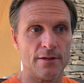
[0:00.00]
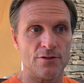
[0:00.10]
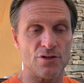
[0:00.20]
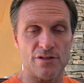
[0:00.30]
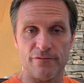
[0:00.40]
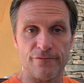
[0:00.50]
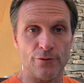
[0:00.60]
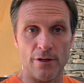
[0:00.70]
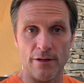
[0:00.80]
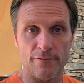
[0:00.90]
just in
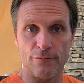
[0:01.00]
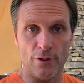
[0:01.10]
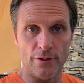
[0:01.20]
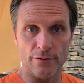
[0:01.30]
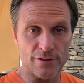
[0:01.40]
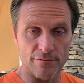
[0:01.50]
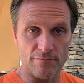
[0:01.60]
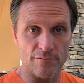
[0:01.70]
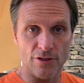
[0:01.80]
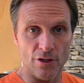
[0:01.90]
foothills
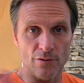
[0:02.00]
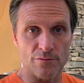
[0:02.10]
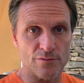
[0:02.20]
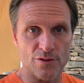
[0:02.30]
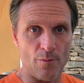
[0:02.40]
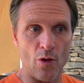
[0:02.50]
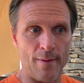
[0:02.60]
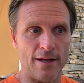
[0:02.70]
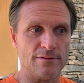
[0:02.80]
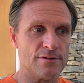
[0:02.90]
and small
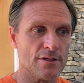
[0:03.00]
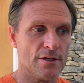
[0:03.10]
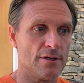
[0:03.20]
mountains,